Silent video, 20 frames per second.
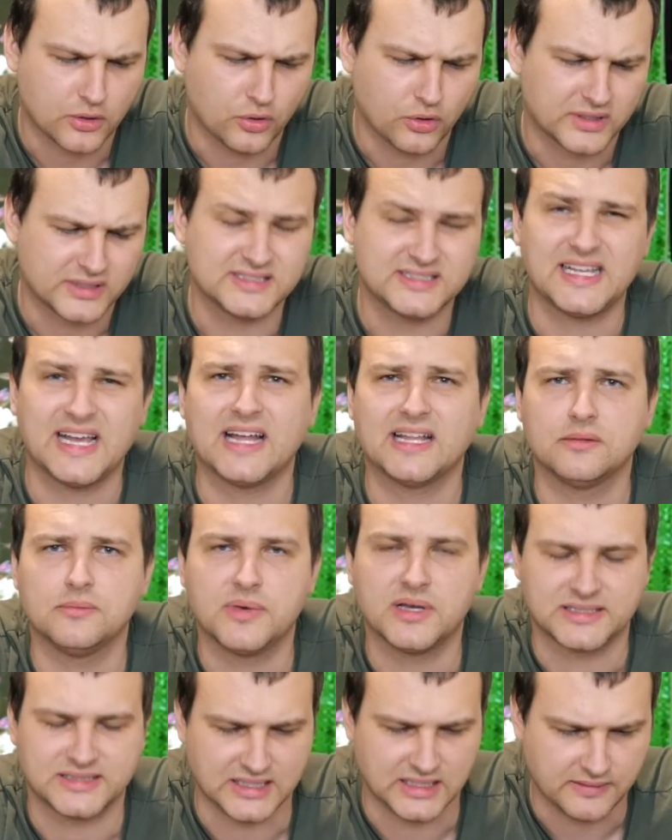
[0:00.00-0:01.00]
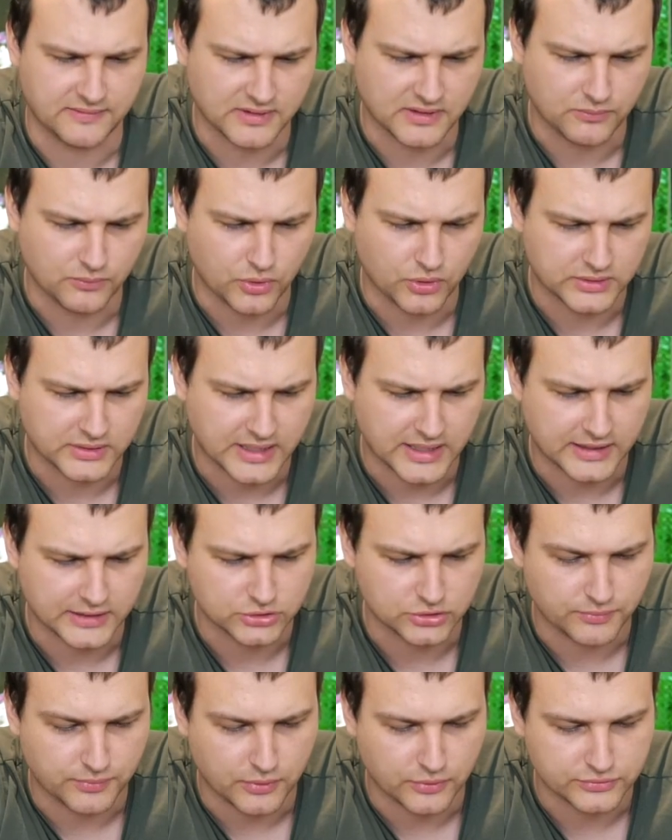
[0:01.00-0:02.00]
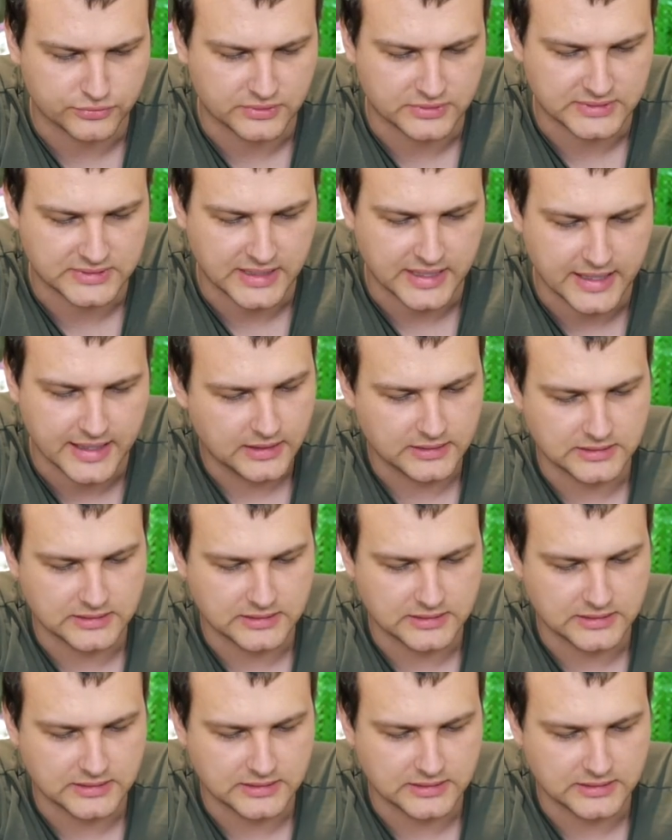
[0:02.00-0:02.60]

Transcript: or sand mixed with water, I suppose to say.